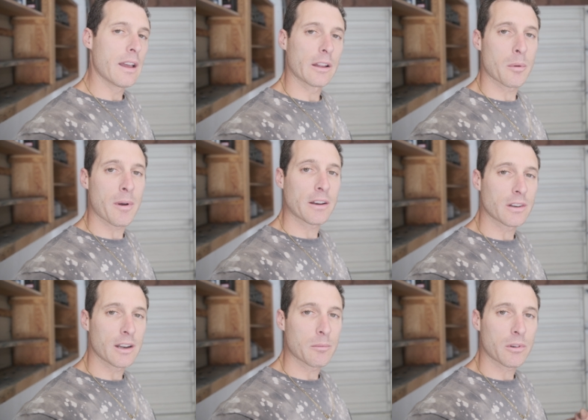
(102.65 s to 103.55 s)
It's been my
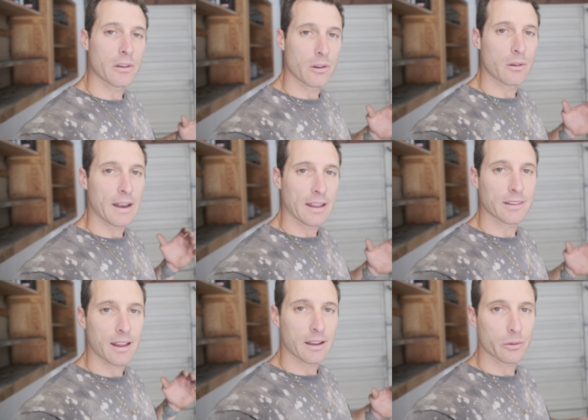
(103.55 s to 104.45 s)
dream to do an
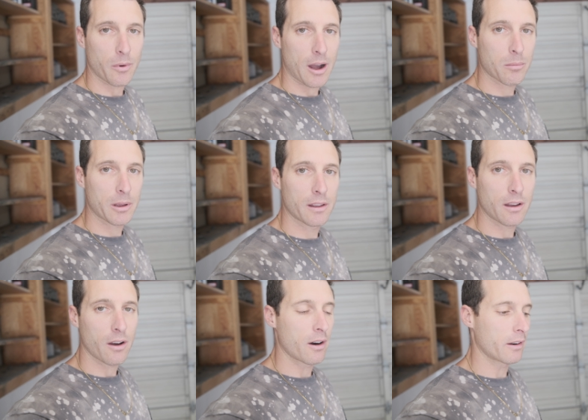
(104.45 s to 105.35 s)
STI swap
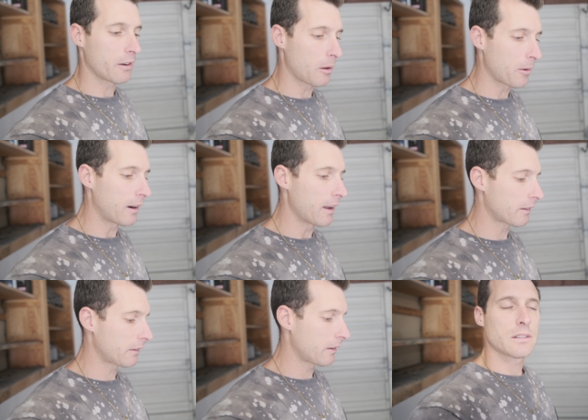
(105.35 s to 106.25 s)
on a
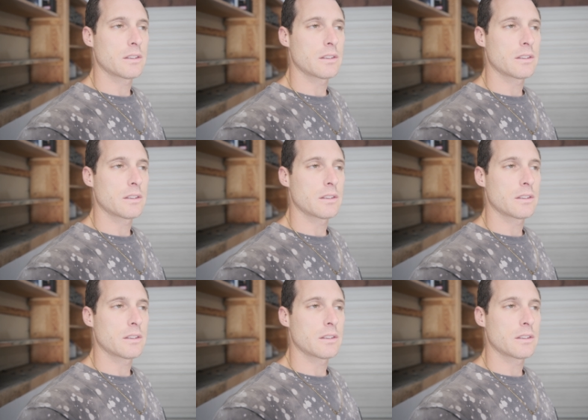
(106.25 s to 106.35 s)
WRX,